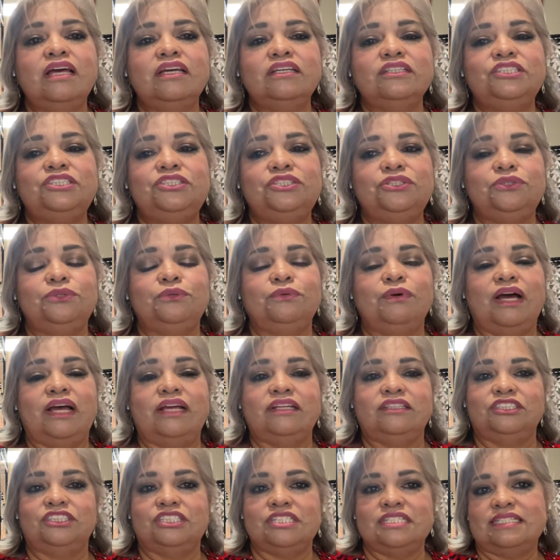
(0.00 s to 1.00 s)
to
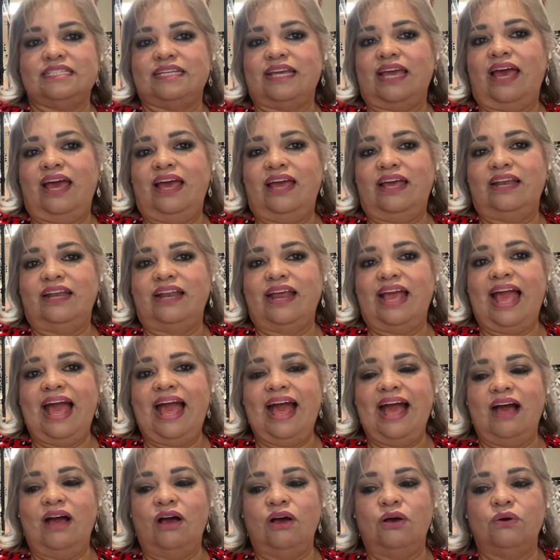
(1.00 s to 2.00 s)
understand
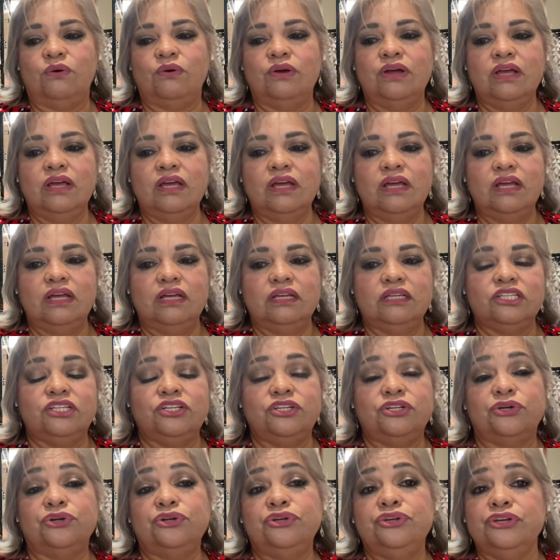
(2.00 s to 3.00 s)
how,
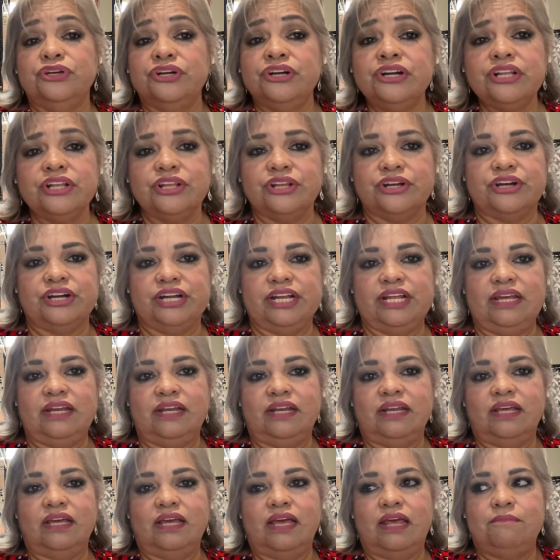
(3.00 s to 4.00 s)
you know, you're
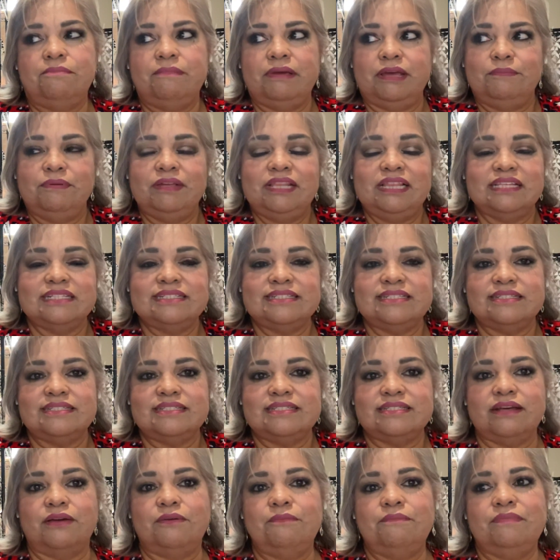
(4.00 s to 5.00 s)
learning, and maybe this is
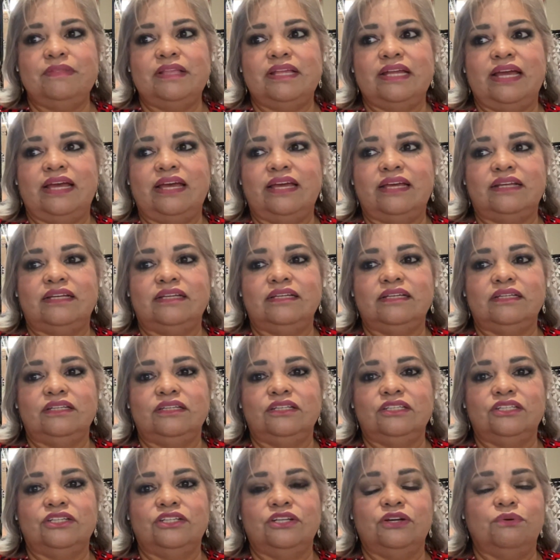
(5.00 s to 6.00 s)
something that,
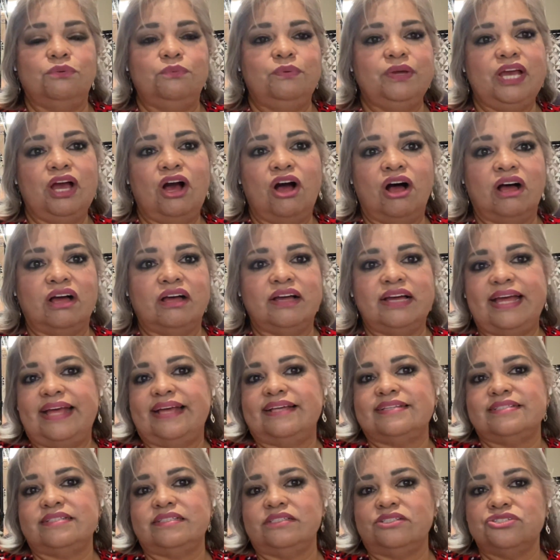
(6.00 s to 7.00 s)
you know, we all
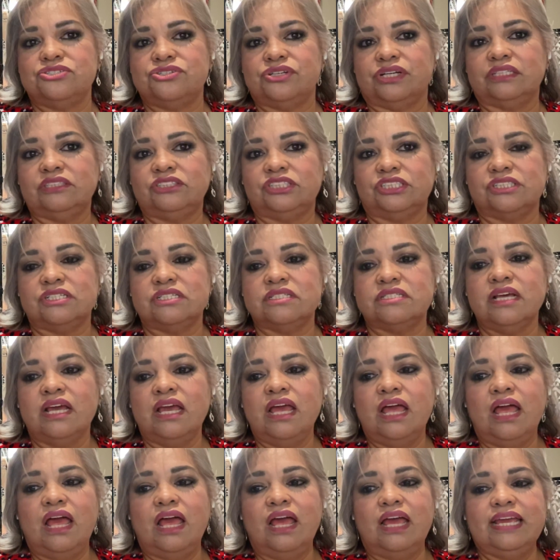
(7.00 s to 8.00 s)
as instructors
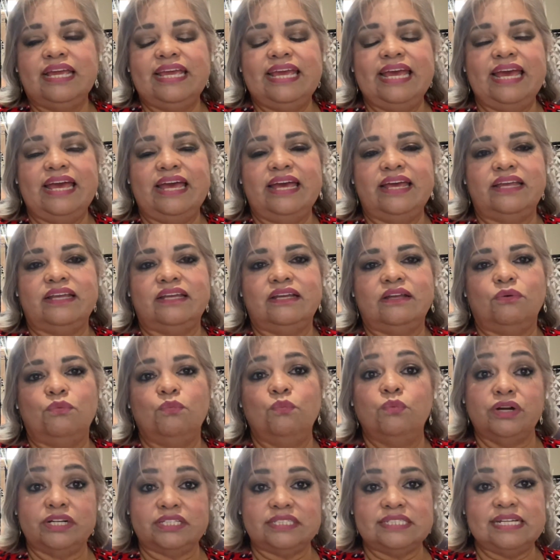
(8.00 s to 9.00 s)

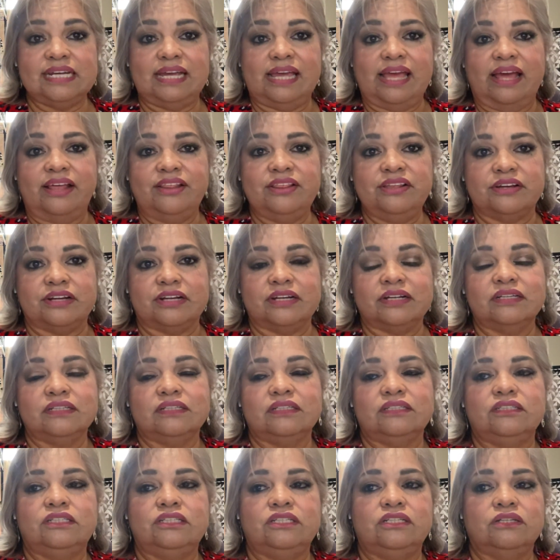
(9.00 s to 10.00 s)
can work together.
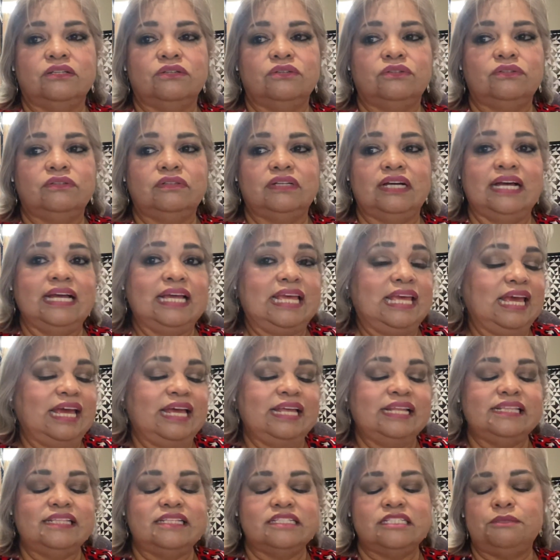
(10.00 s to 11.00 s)
You know,
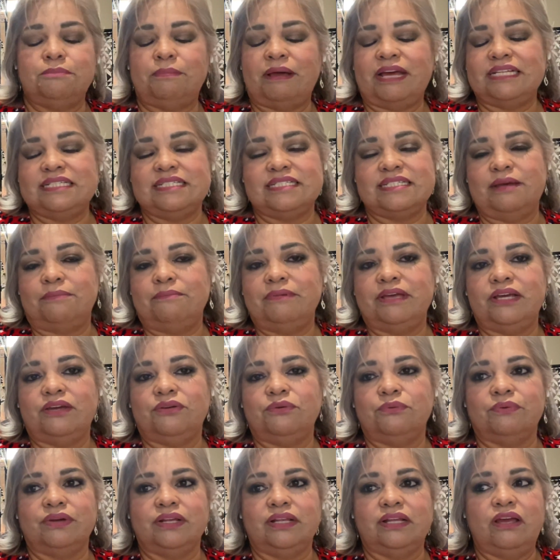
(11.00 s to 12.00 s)
again, this pandemic
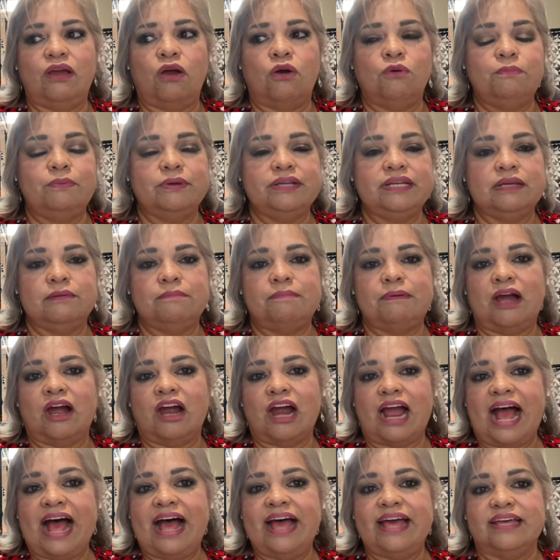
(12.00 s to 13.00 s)
really opened up
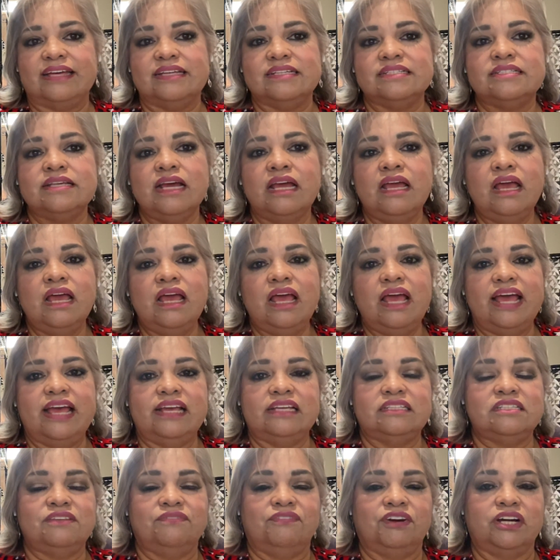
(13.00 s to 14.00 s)
our eyes
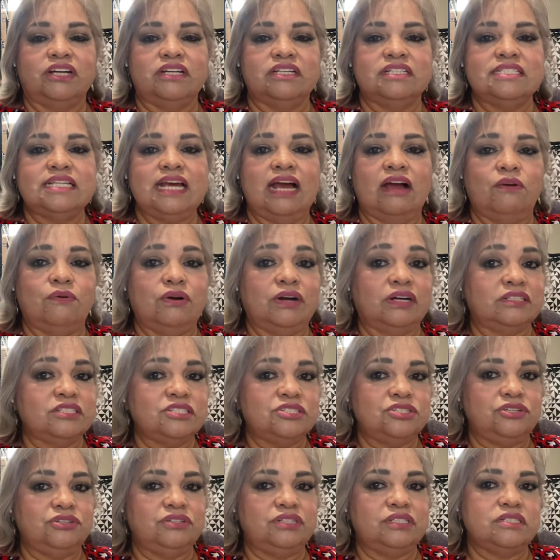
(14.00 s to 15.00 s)
as far as how our
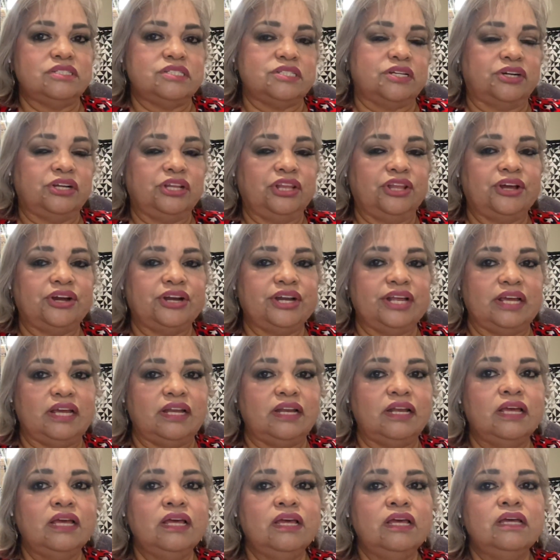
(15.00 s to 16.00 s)
students are
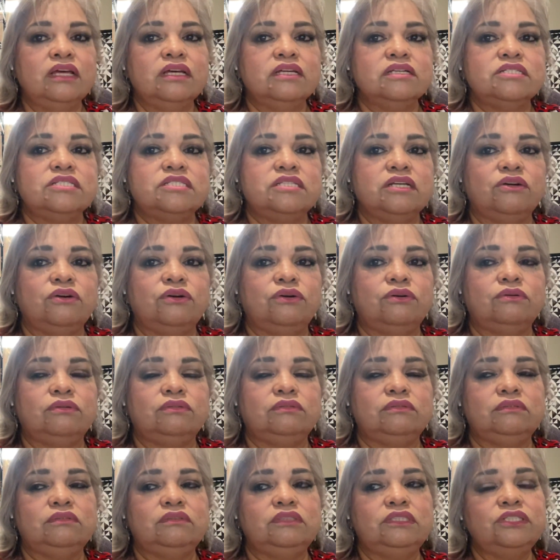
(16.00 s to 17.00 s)
learning.
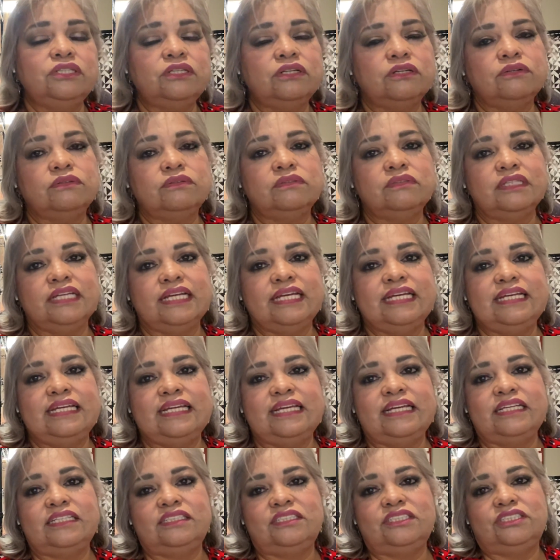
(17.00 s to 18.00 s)
So, you know,
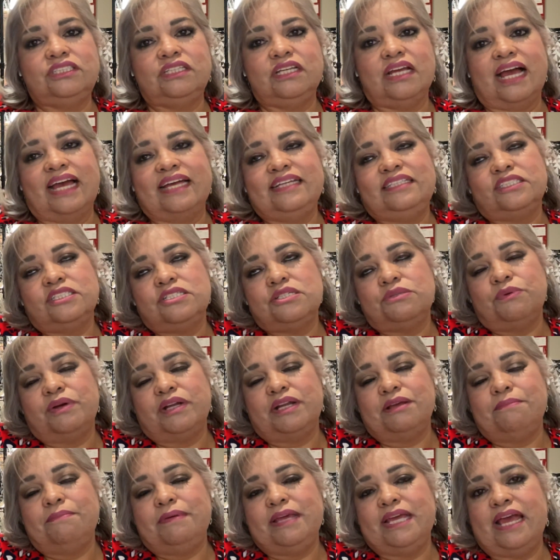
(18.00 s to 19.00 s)
I just
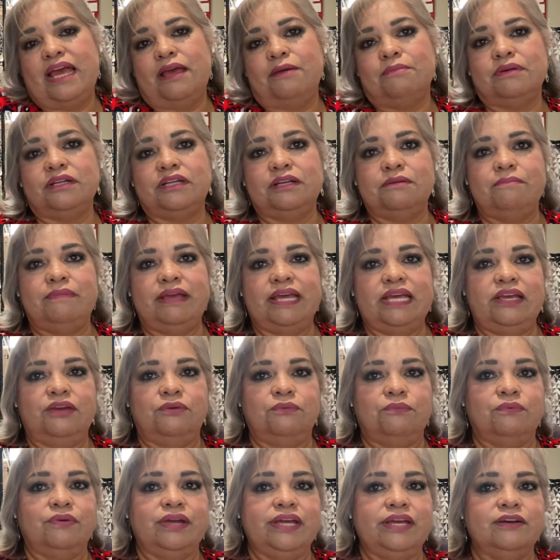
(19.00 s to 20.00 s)
want to be able to make
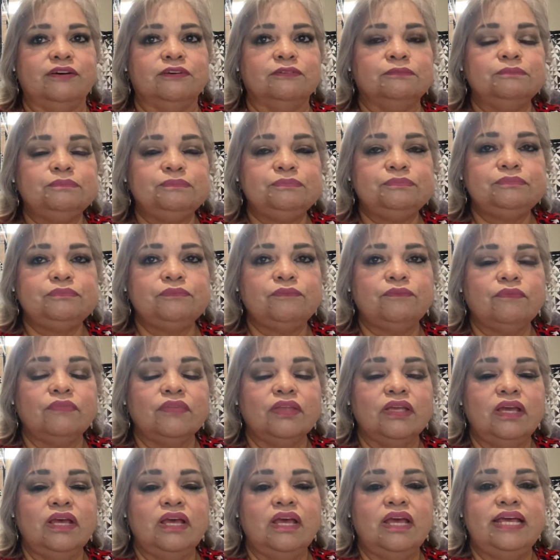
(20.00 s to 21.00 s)
it real.
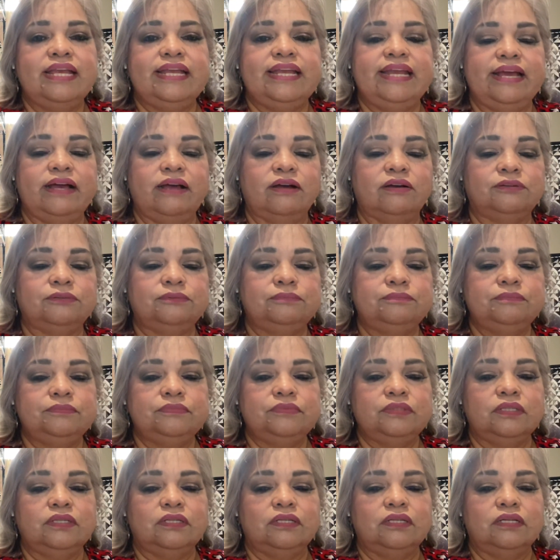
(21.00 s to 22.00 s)
Now,
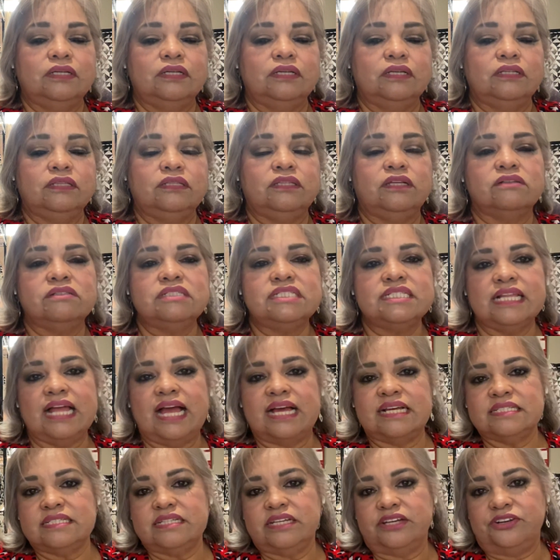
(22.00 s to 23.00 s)
those
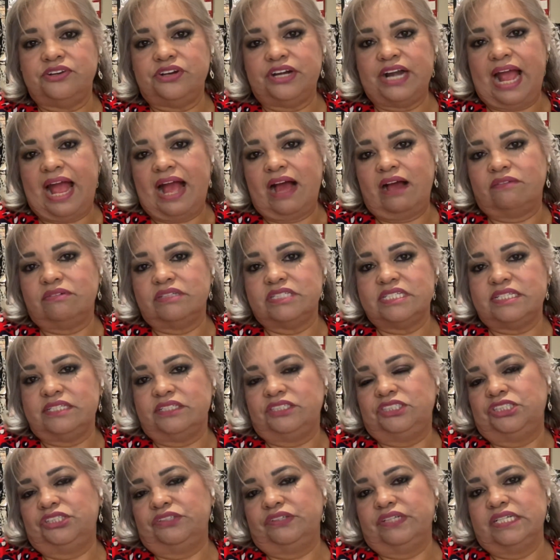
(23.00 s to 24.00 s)
last 100 hours
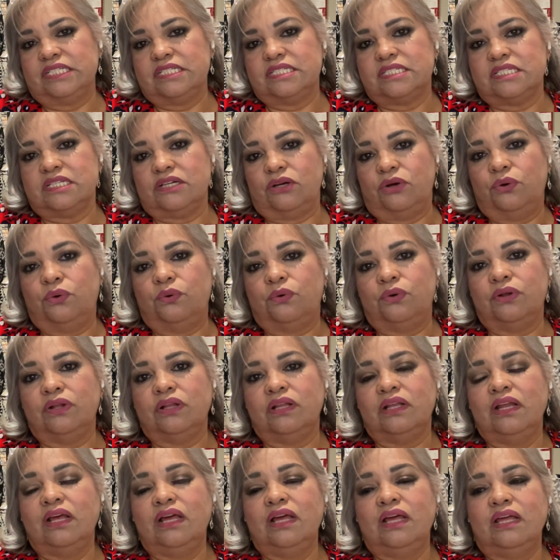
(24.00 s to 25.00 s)
that you're in
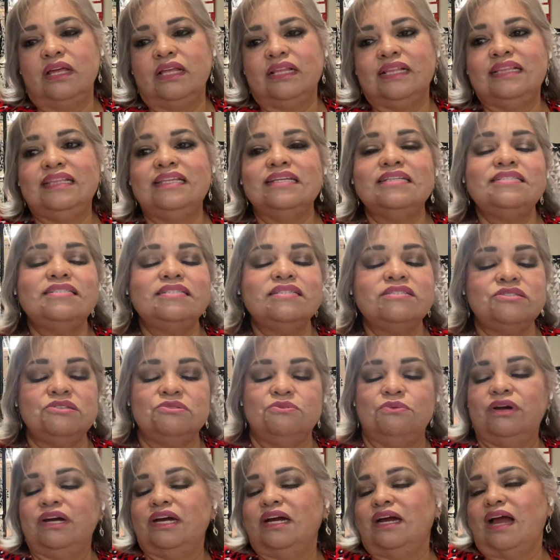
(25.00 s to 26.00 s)
school, this is
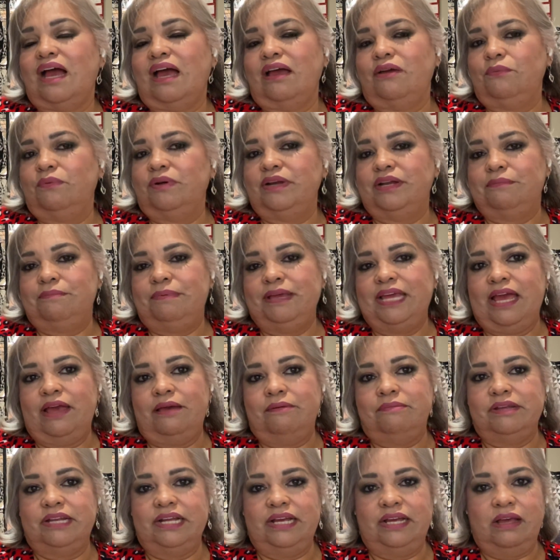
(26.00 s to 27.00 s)
where I want to be
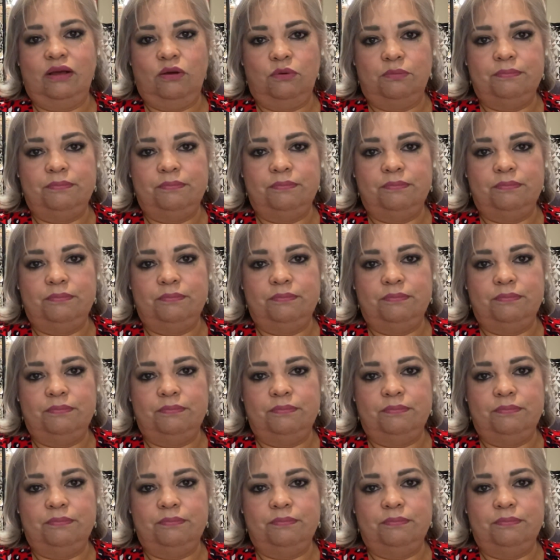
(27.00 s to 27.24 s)
able to help